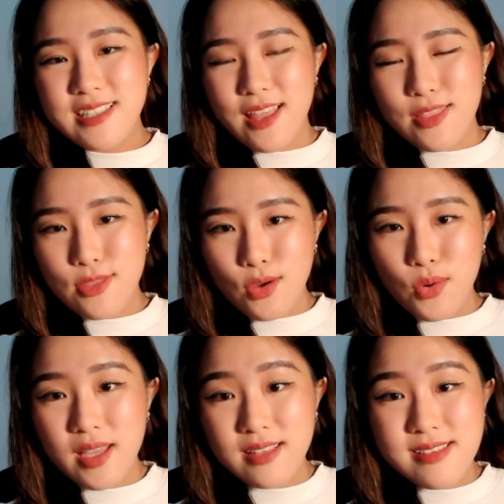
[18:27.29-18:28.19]
and throw
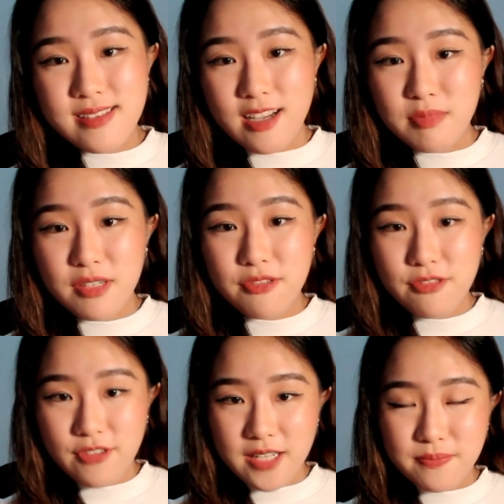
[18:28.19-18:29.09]
in some
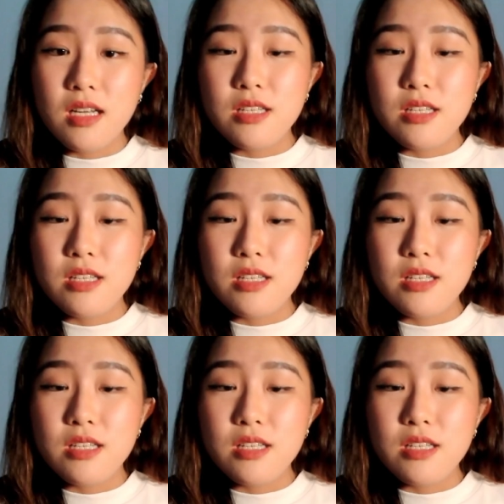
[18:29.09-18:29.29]
fun.